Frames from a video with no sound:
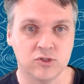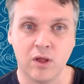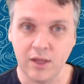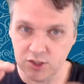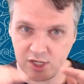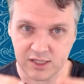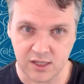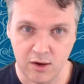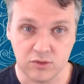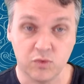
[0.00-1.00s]
So I'll adjust
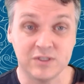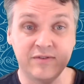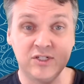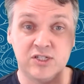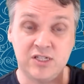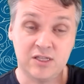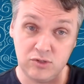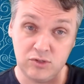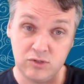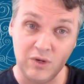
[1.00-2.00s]
those. Once I've adjusted
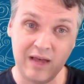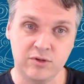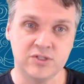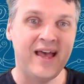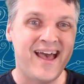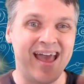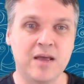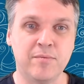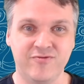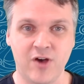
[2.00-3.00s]
those two levels,
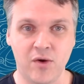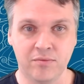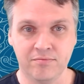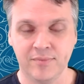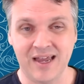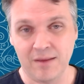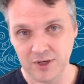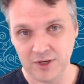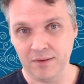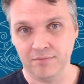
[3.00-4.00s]
hang up the phone, and I'm
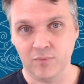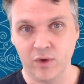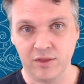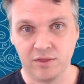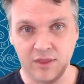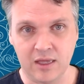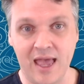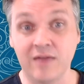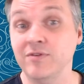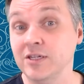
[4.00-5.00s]
done with the
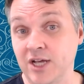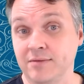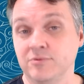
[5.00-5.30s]
AV check.